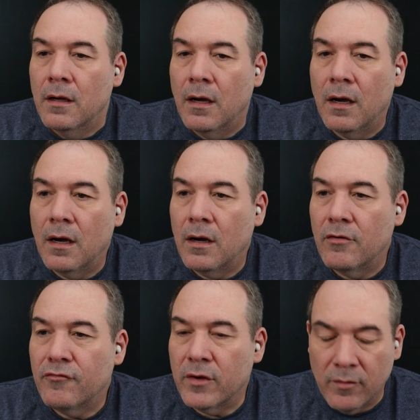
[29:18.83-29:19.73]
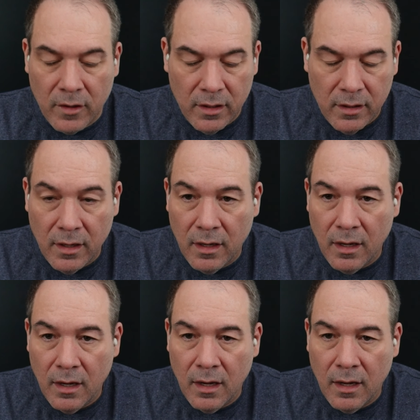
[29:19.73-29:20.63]
if we run
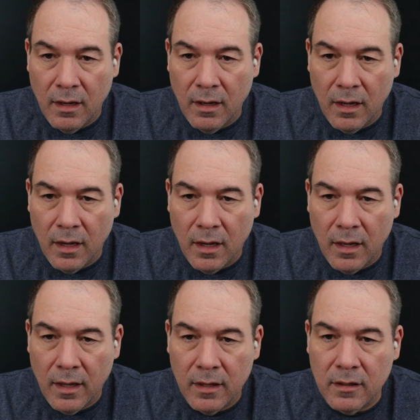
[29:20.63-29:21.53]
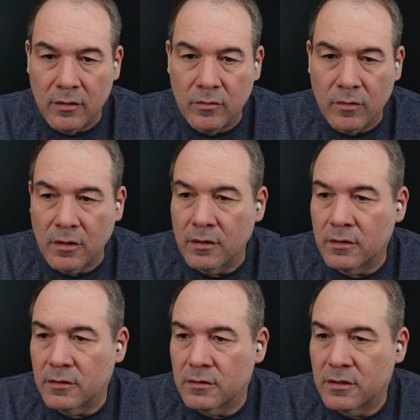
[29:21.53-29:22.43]
hello
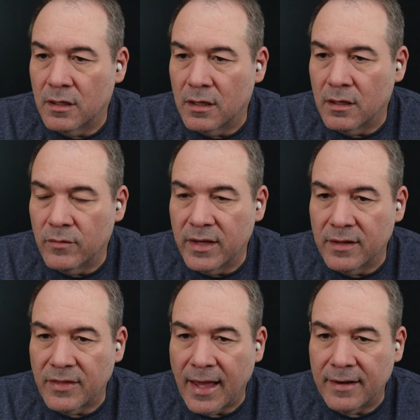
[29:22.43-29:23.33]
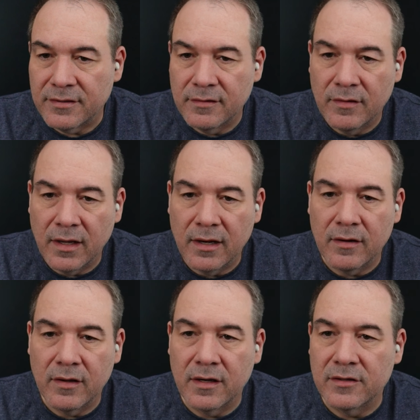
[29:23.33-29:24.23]
world, we get that, and
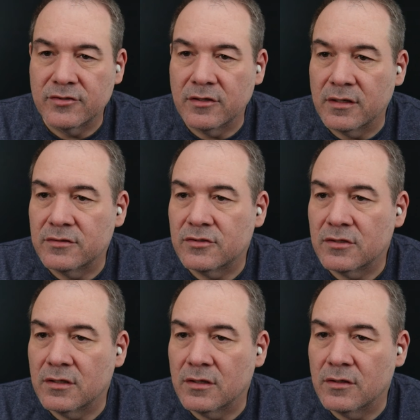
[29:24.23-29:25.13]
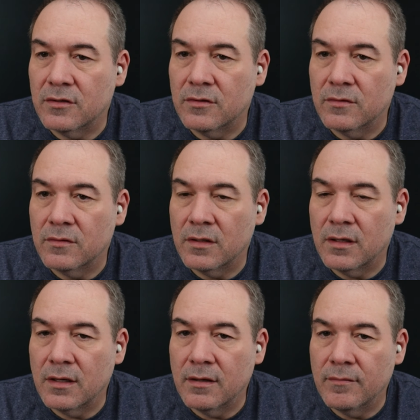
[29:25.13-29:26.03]
it is good. So
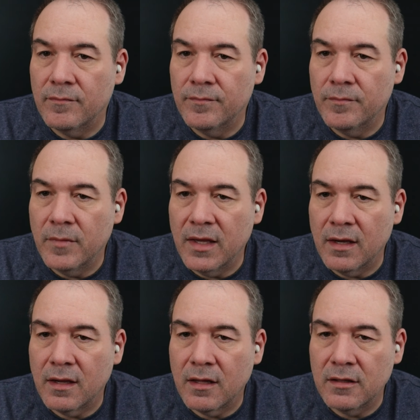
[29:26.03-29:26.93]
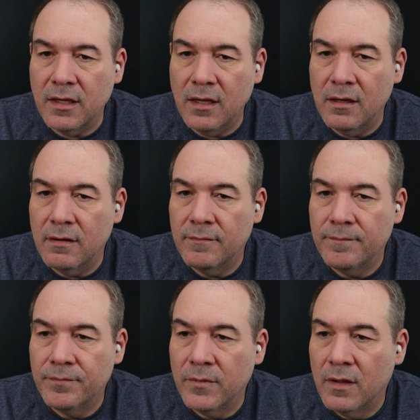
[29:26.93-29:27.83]
make clean
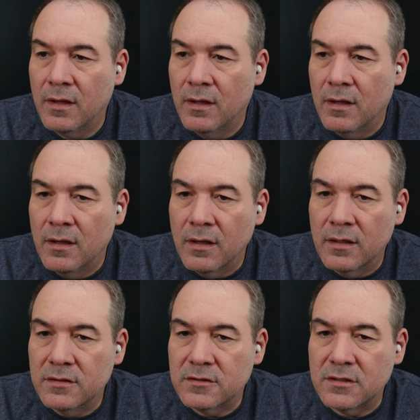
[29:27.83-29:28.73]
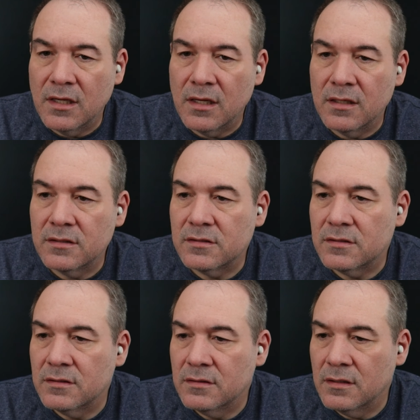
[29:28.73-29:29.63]
status.